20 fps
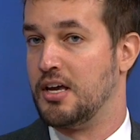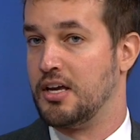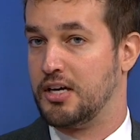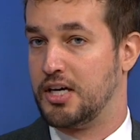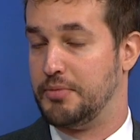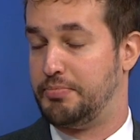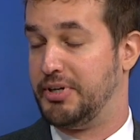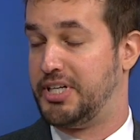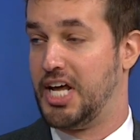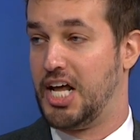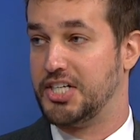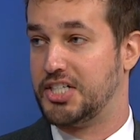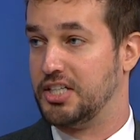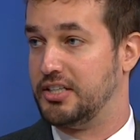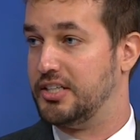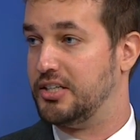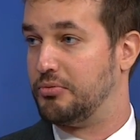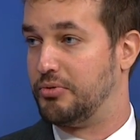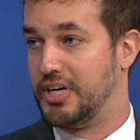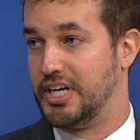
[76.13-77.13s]
could
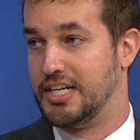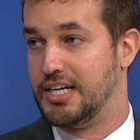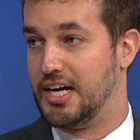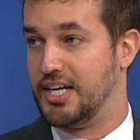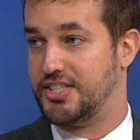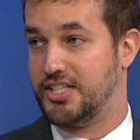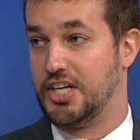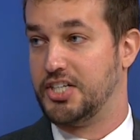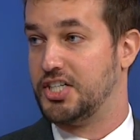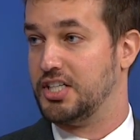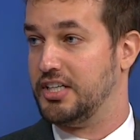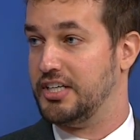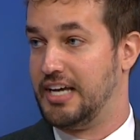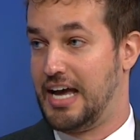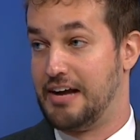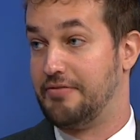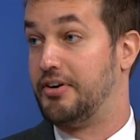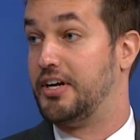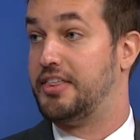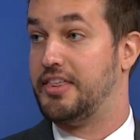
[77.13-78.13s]
potentially read essentially
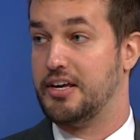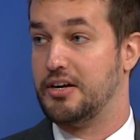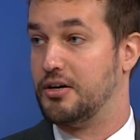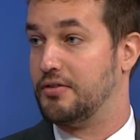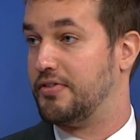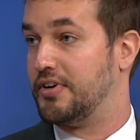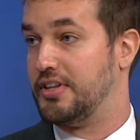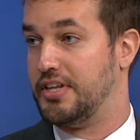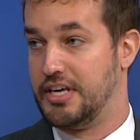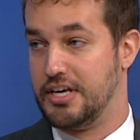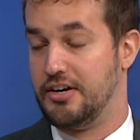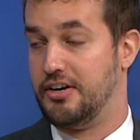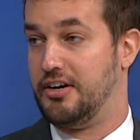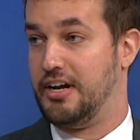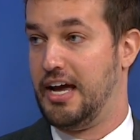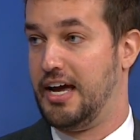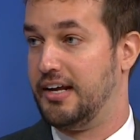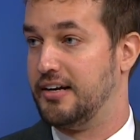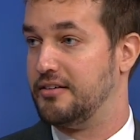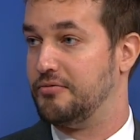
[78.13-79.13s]
everything over the
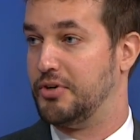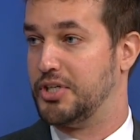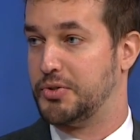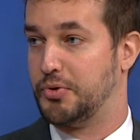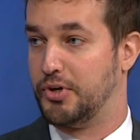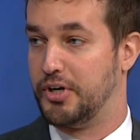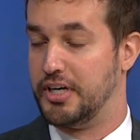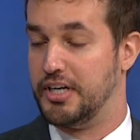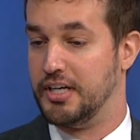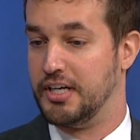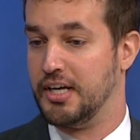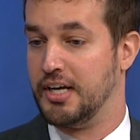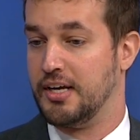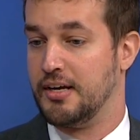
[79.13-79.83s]
internet, which would